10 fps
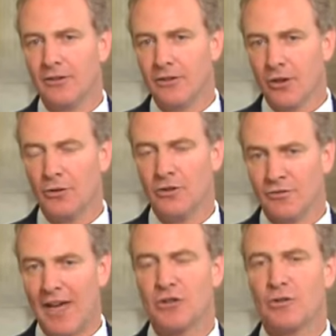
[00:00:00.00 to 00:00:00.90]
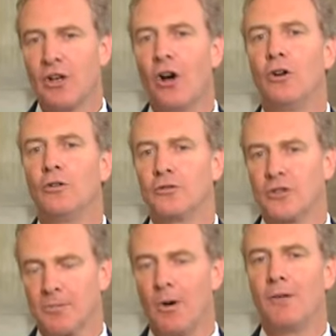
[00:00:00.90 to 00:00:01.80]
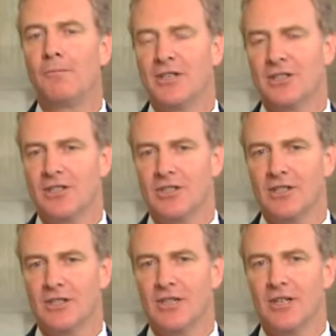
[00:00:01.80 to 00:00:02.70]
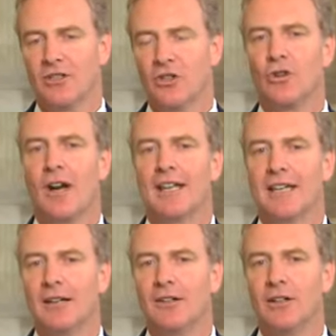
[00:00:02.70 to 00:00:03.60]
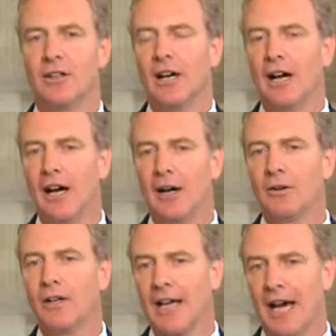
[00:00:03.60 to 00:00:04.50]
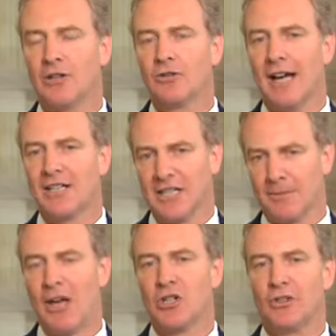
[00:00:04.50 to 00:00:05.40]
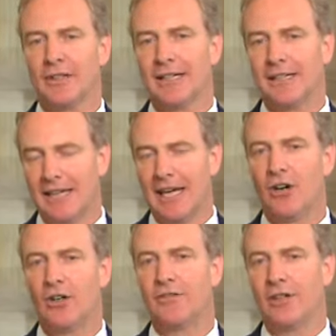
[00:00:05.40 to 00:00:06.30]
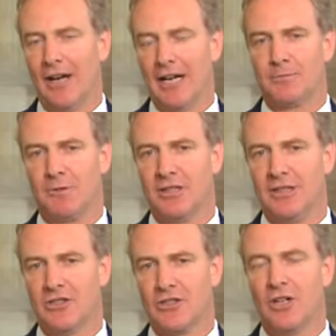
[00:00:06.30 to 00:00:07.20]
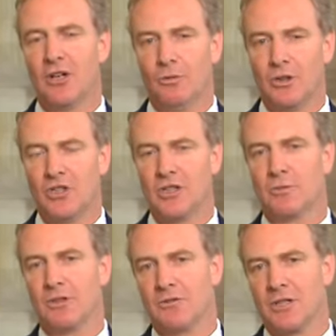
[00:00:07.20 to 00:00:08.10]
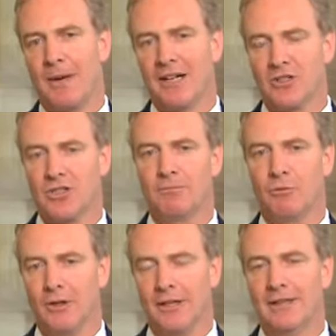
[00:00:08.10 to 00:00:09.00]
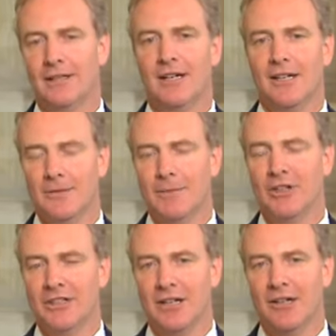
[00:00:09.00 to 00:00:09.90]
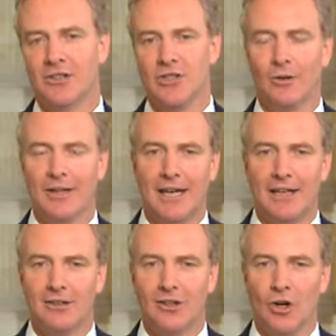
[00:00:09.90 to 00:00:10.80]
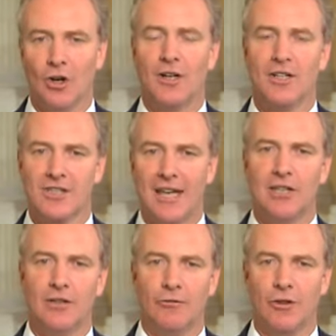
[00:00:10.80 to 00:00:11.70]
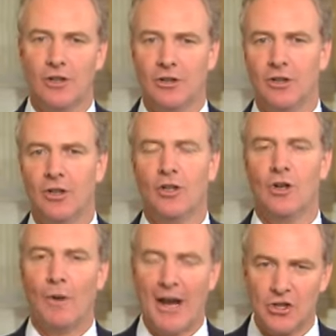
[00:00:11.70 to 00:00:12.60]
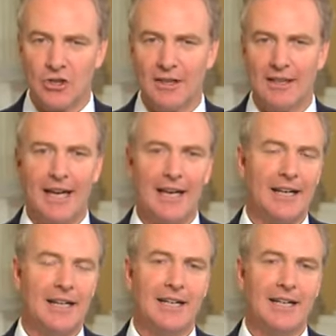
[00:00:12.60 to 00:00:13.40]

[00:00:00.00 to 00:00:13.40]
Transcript: those veteran-owned small businesses to try and get contracts, especially in the area of their expertise, which is with respect to supporting the military. So again, Ernest, thank you for your question, and